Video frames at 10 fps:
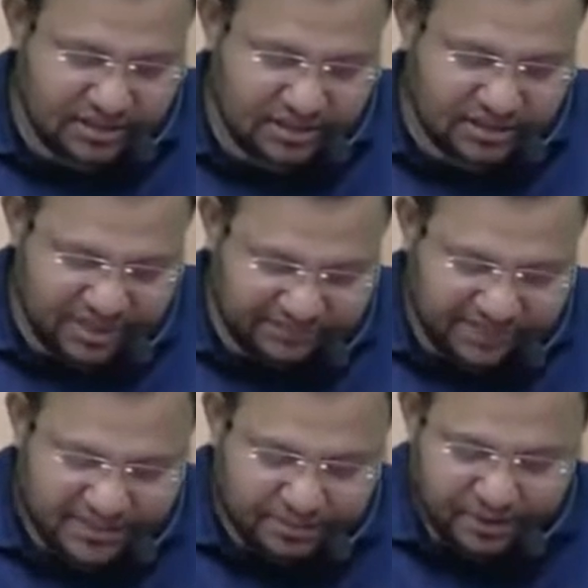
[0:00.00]
So if there is
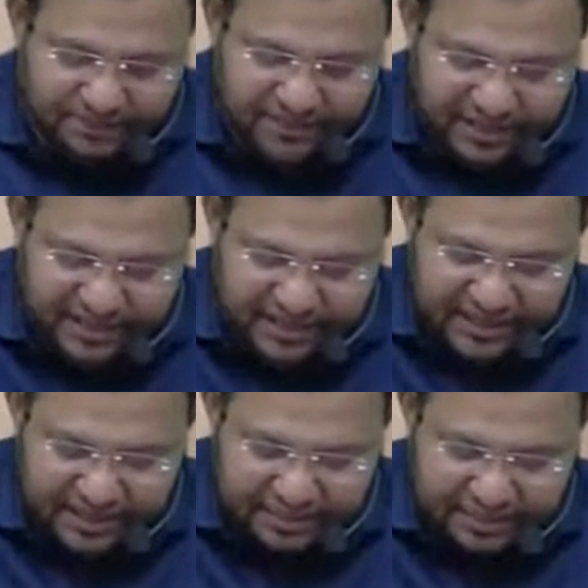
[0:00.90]
a profit,
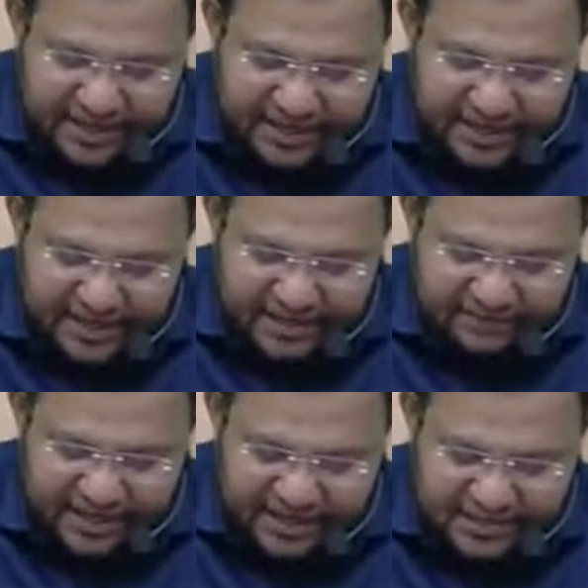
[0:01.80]
credit P&L. If there
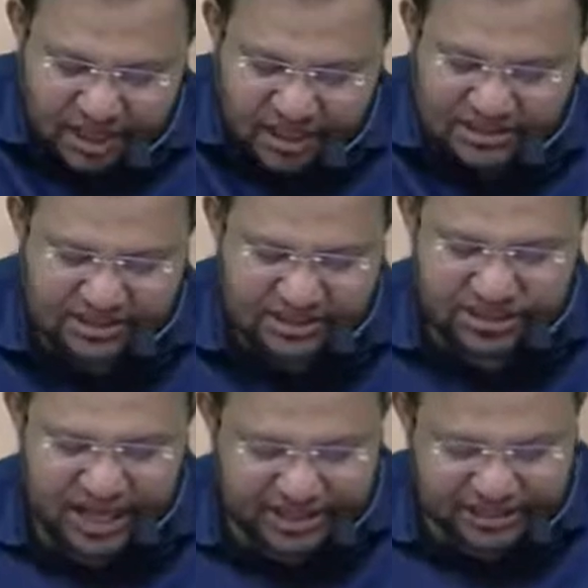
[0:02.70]
is a loss,
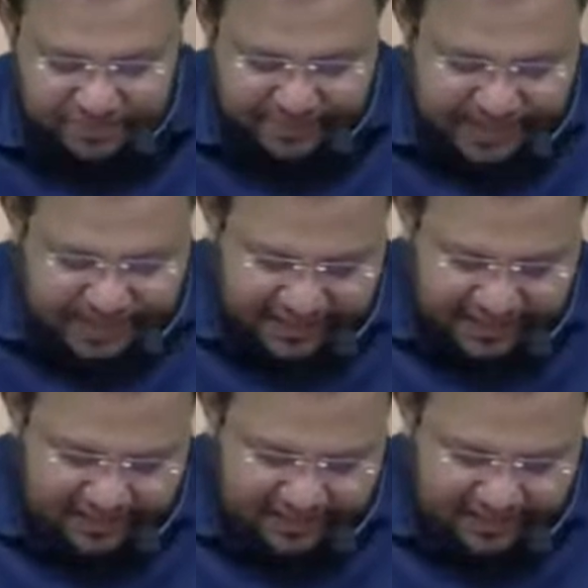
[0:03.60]
charge P&L.